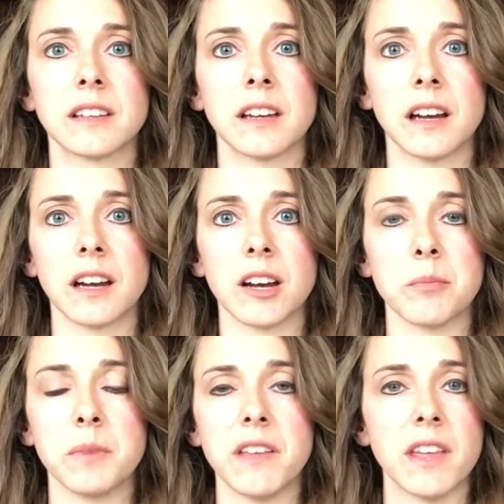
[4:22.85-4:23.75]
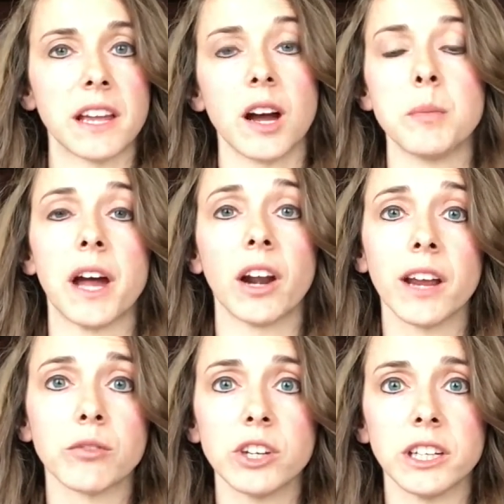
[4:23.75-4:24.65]
and they come out
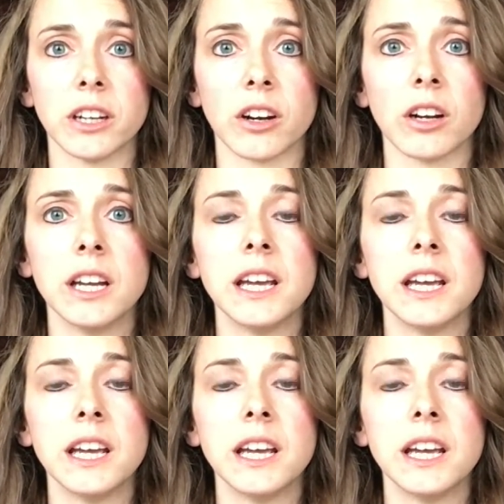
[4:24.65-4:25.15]
every year,